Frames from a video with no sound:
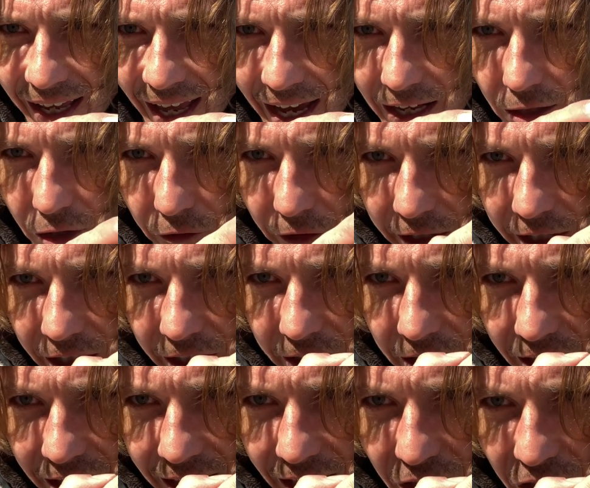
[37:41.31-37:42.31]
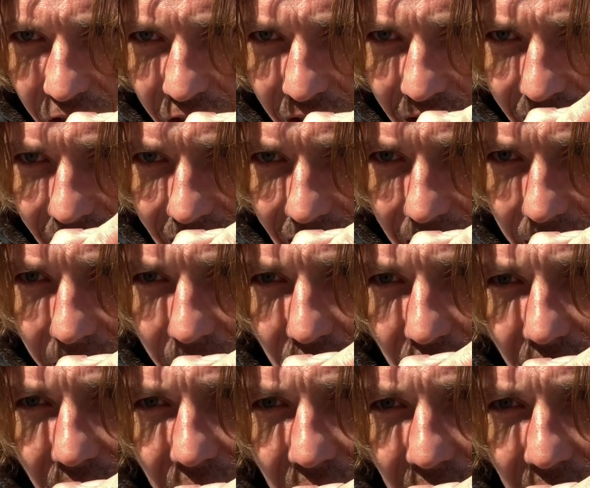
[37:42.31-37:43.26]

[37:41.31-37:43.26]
And over here, you can actually see the original